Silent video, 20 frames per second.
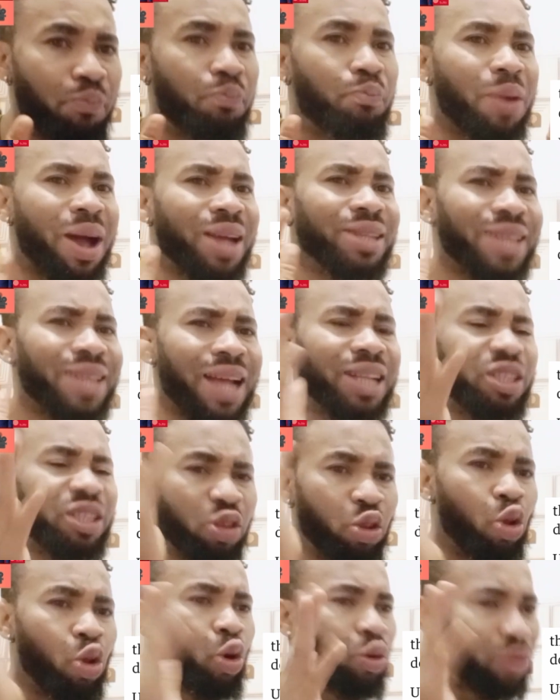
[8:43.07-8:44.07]
pass out
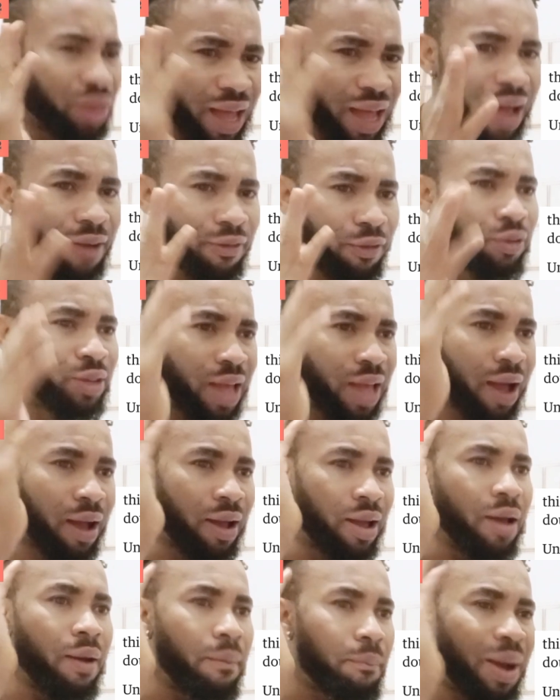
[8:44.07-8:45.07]
law now for their
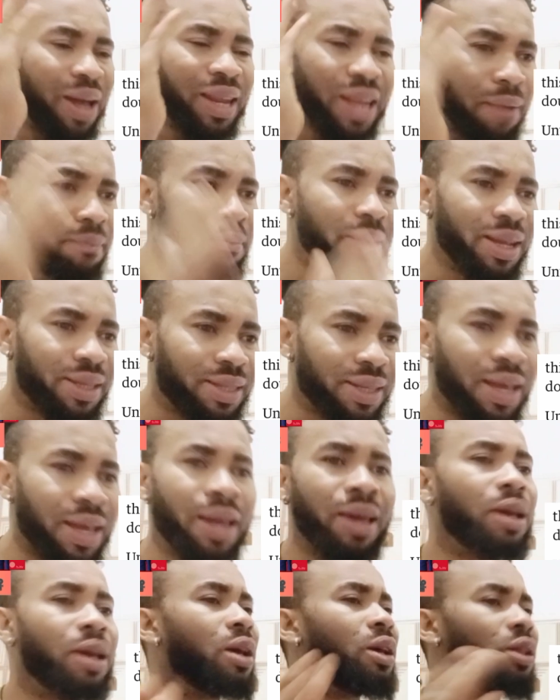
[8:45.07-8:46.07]
parliament,
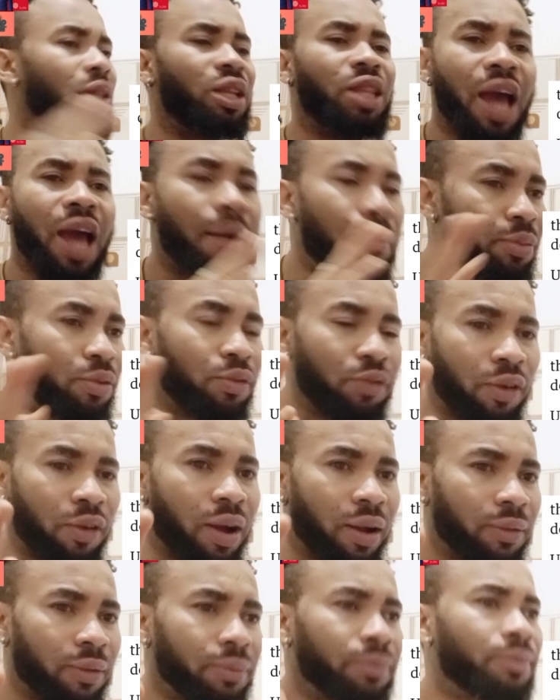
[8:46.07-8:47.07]
they approve her.